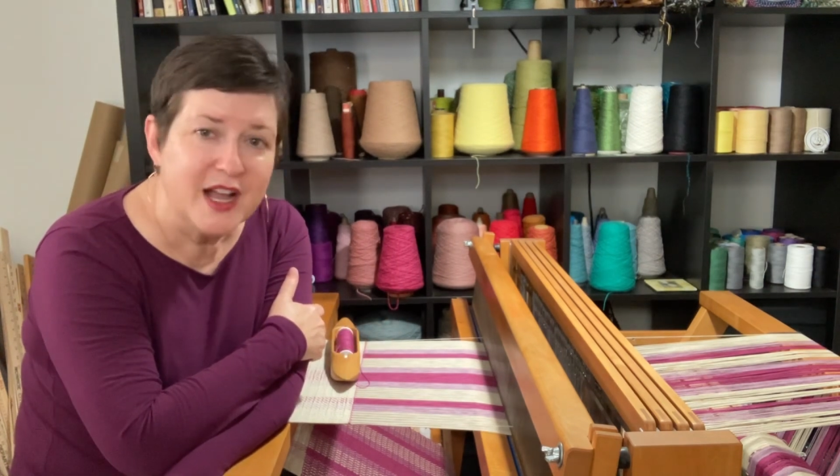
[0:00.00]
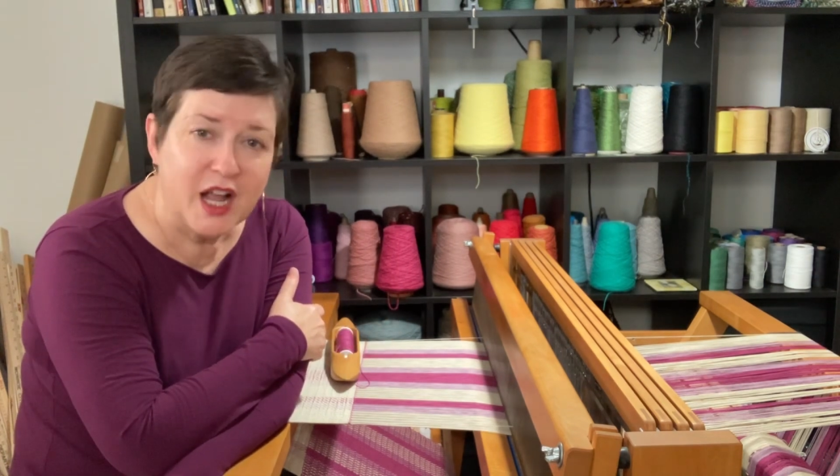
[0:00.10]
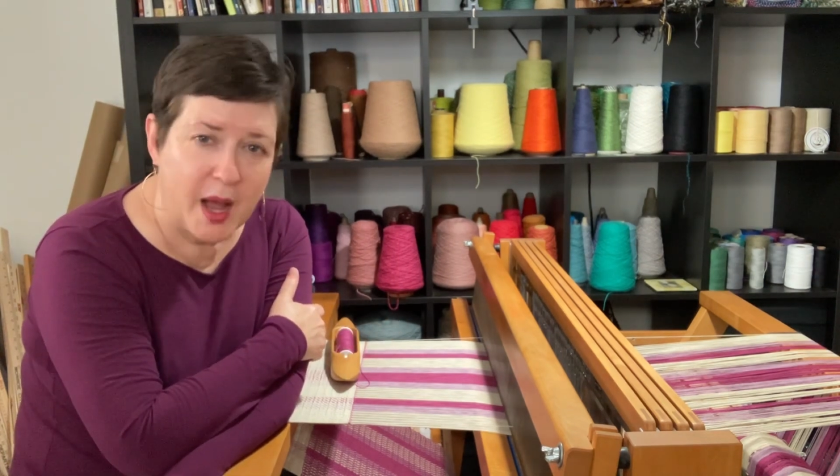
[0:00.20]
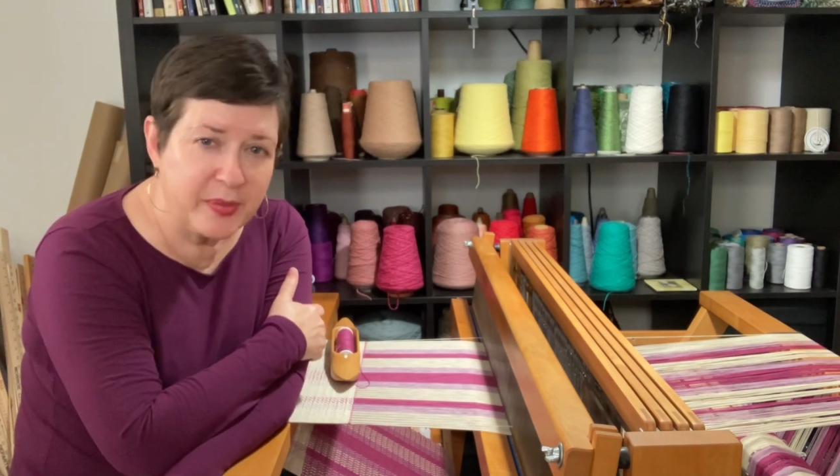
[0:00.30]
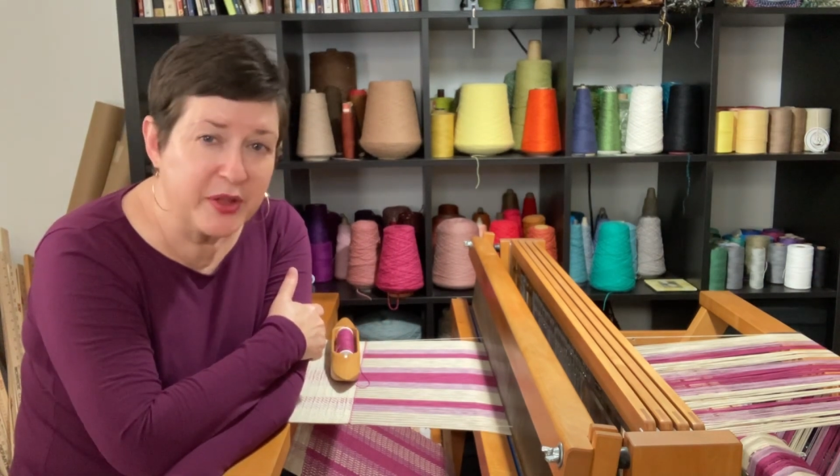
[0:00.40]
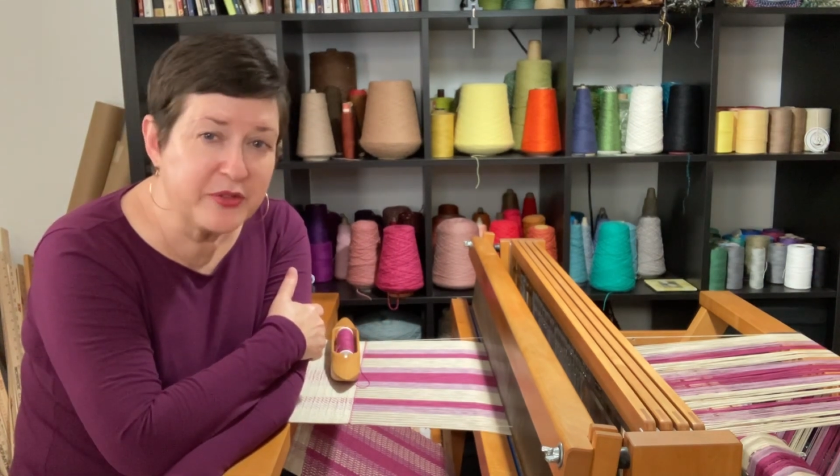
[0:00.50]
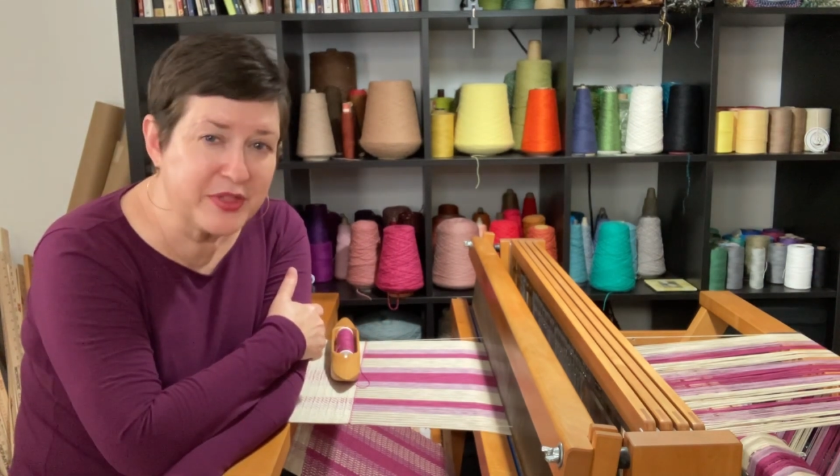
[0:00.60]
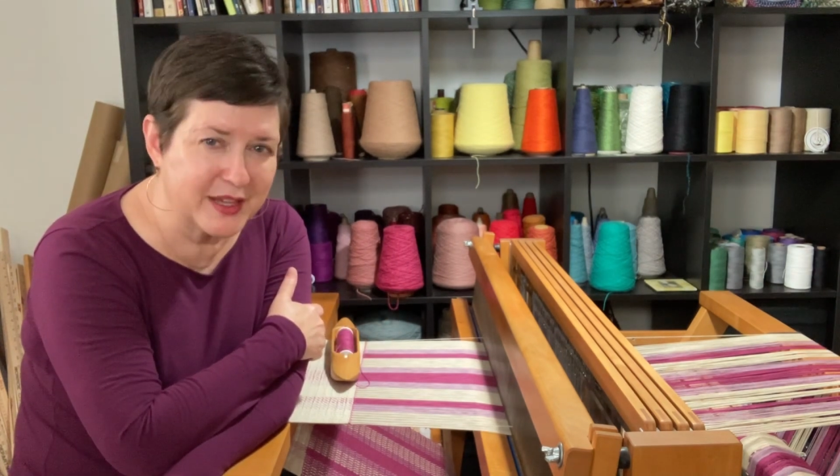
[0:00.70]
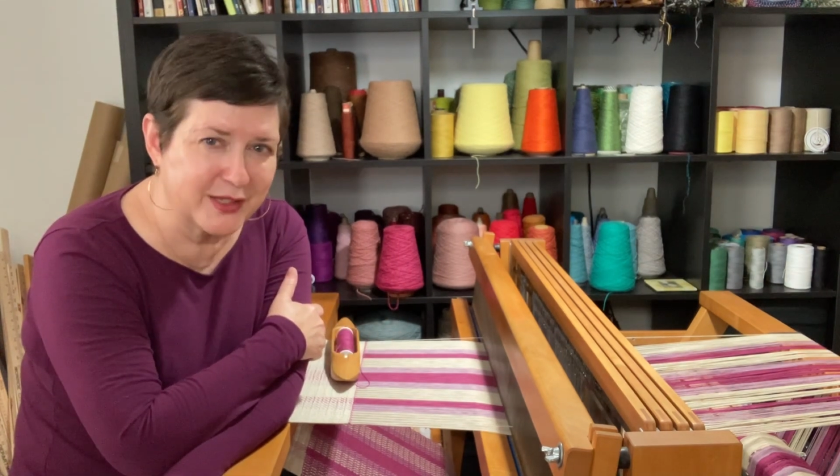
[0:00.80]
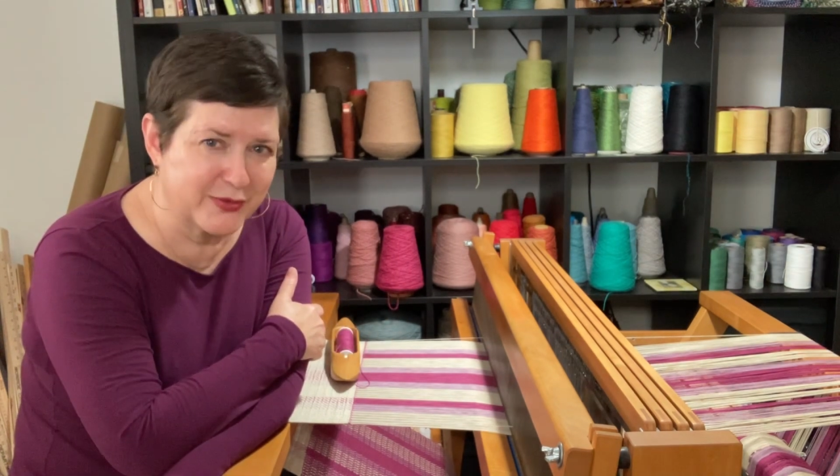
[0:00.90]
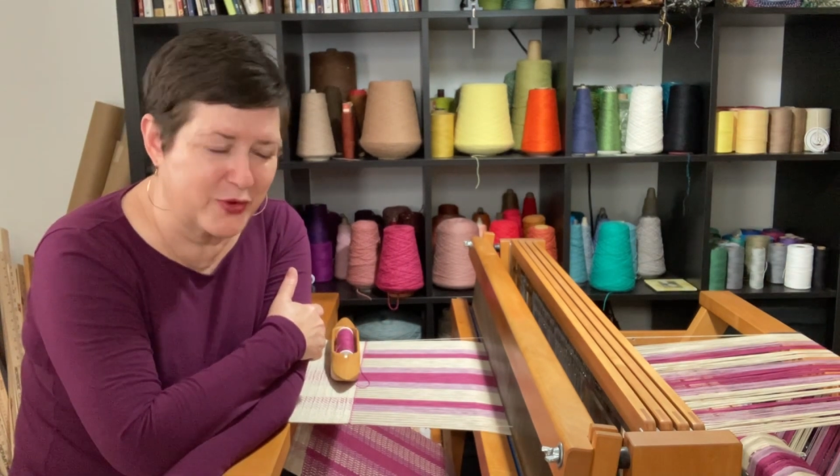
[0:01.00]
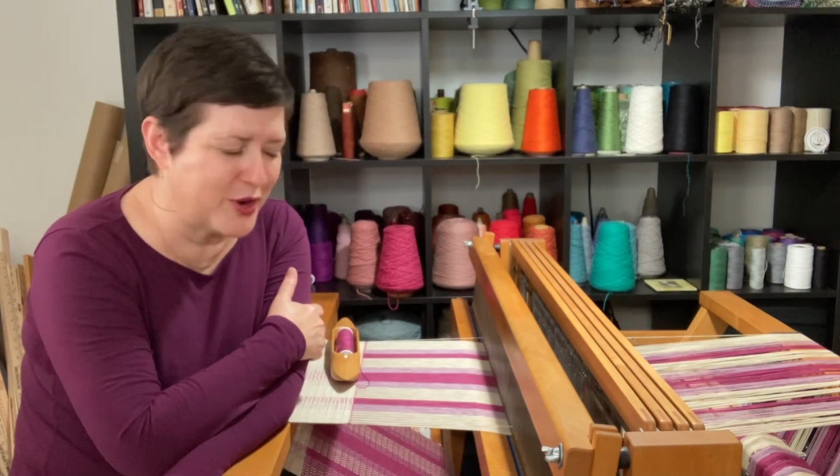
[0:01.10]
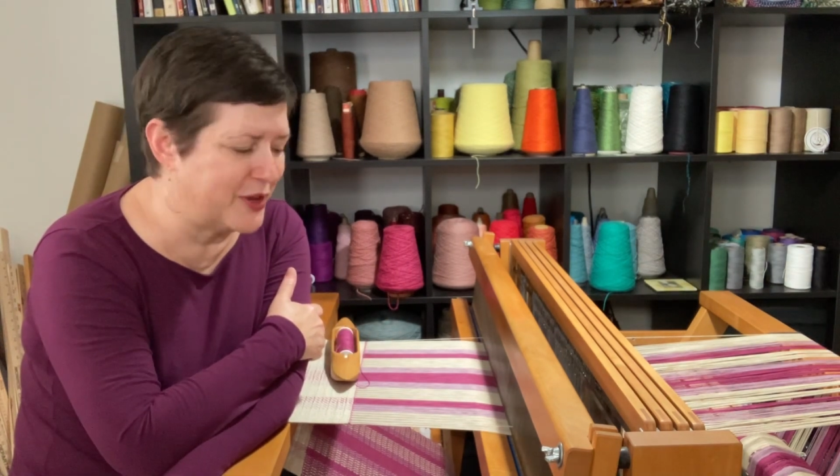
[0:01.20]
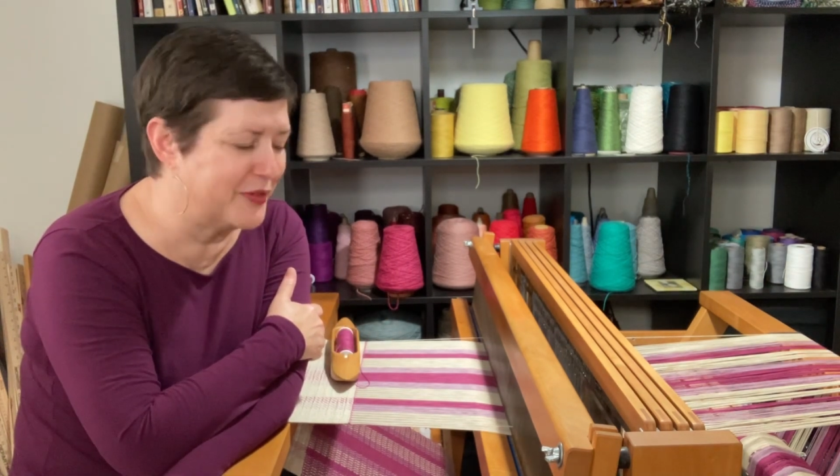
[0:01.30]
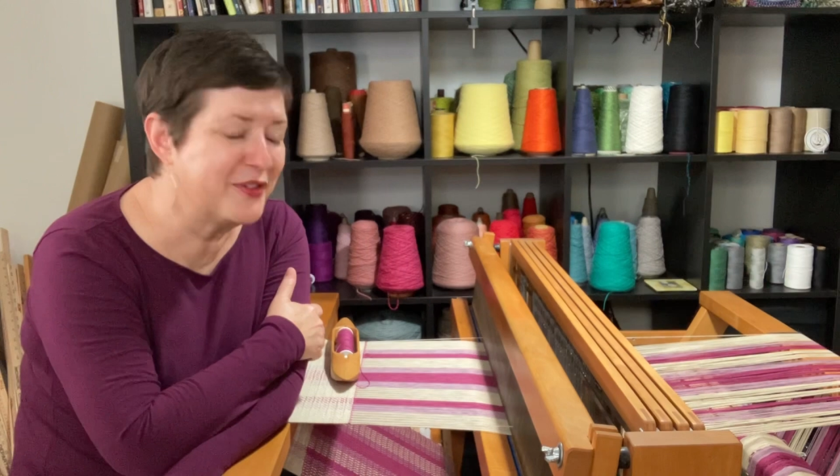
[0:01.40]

Couple other things for you.